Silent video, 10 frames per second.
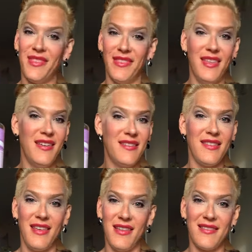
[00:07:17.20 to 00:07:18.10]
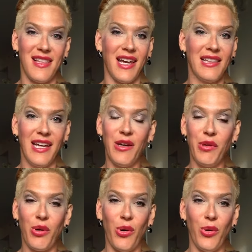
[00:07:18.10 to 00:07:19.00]
This is like
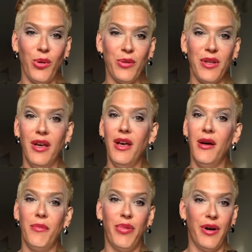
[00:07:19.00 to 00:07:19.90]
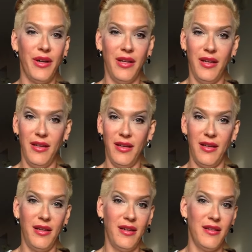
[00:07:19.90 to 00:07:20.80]
liquid gold, but it
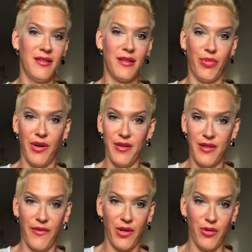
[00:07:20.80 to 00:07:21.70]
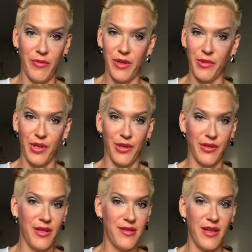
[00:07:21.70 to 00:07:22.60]
is the price of aluminum, girl.
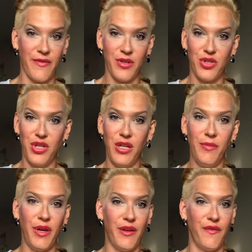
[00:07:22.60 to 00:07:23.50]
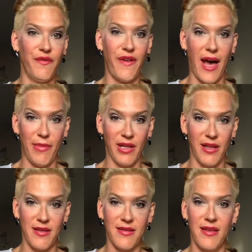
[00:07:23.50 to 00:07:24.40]
This stuff is cheap and
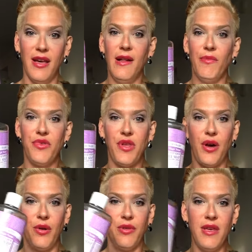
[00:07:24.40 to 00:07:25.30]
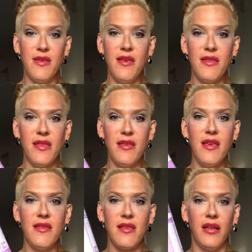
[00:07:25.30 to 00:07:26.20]
fabulous. So this
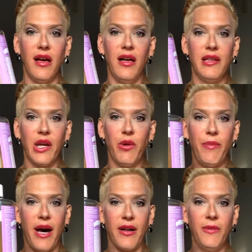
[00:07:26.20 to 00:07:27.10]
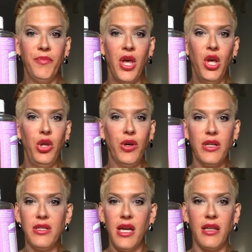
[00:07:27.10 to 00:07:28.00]
is a liquid bottle. You
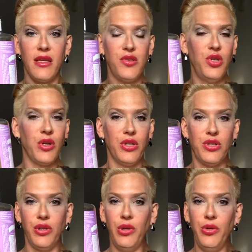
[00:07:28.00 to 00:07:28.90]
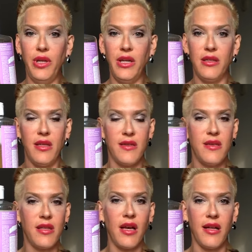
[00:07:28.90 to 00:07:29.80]
can take this, you can dilute it. This
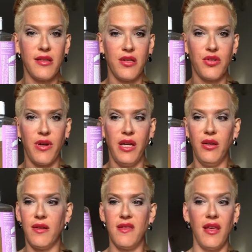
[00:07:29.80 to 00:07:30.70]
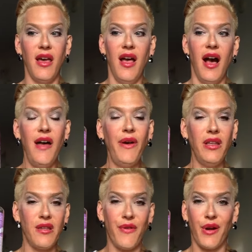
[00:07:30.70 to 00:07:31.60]
is the concentrate. You can see I've had
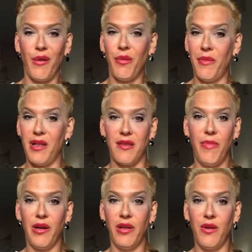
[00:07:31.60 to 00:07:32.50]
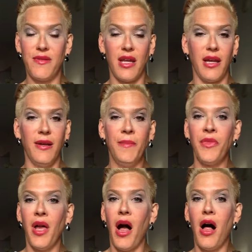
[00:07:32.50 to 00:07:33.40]
this for a couple of months, barely use any.
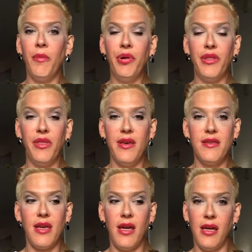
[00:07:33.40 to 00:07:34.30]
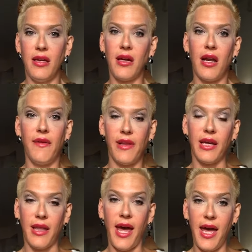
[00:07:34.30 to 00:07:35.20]
I'll put this in kind of
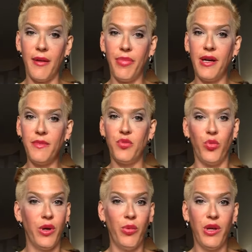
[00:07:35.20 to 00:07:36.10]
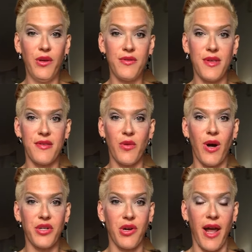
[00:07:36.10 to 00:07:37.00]
like the hand pumped. We use this to
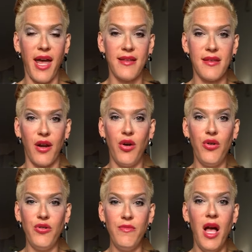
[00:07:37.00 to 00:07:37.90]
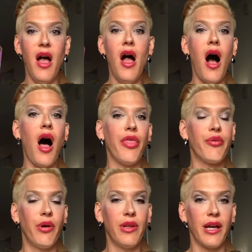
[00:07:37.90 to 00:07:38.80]
wash our hands at home. I'll
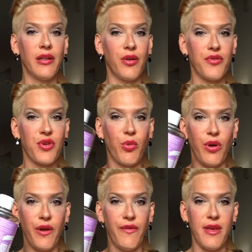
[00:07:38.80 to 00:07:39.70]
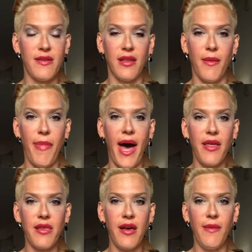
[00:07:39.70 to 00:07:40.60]
throw like a little squirt of this in the
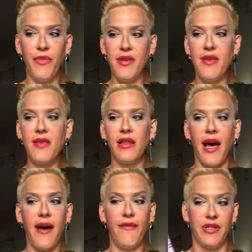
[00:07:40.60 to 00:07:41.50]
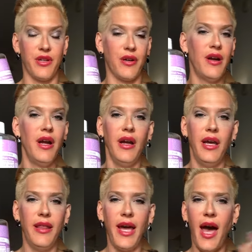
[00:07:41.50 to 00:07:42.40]
bathtub. This is a lavender.
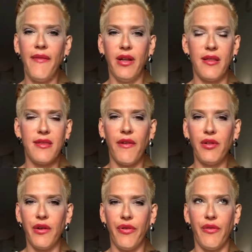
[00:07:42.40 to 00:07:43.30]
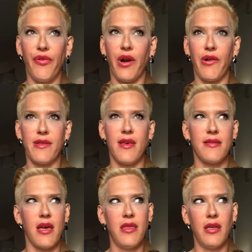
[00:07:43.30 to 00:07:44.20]
They have it in several different
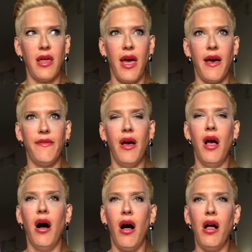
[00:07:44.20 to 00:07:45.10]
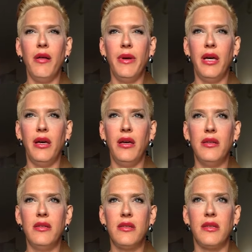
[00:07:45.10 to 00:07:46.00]
fragrances. I think they have
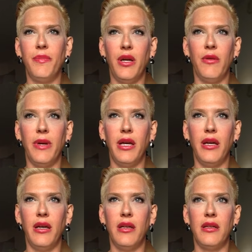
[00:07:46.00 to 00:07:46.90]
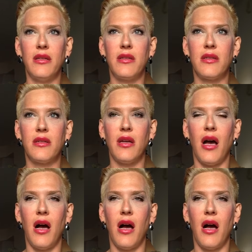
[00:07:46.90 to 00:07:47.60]
almond, spearmint,